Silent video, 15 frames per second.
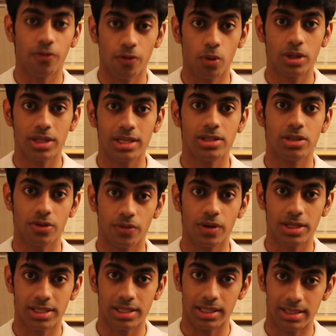afford these
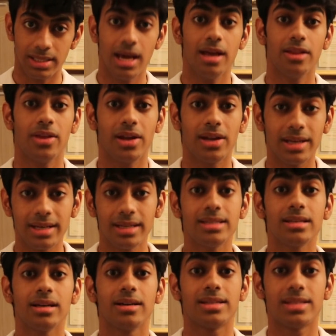universities. There
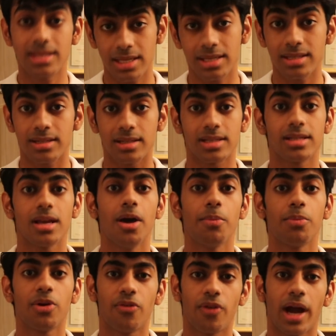is assistance
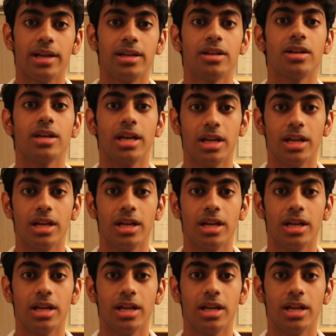provided to